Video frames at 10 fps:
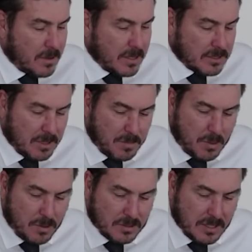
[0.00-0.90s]
as I
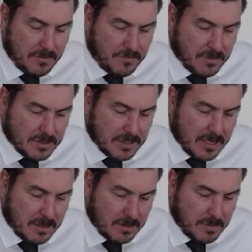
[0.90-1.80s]
paused there for a
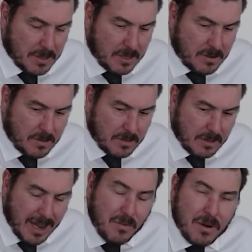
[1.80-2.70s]
second, but I can't think.
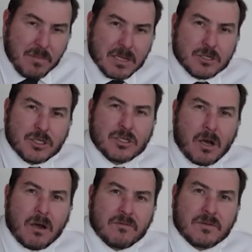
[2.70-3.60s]
How we're being
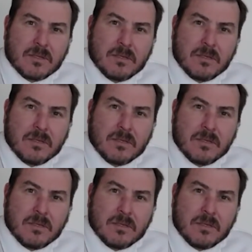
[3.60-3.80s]
shafted.